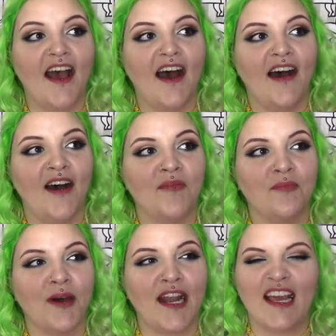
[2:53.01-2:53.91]

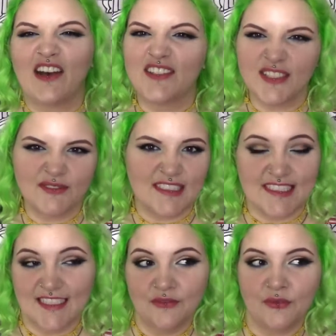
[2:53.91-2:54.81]
But I also
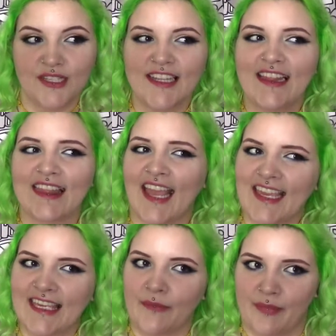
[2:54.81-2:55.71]
didn't really
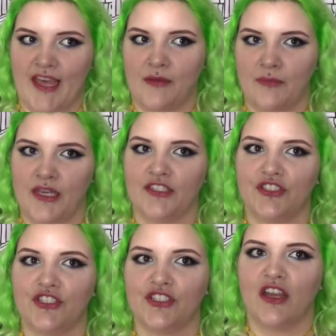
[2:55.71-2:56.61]
like him that
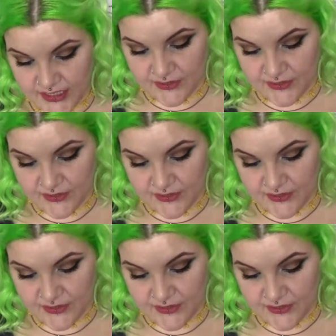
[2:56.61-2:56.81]
much.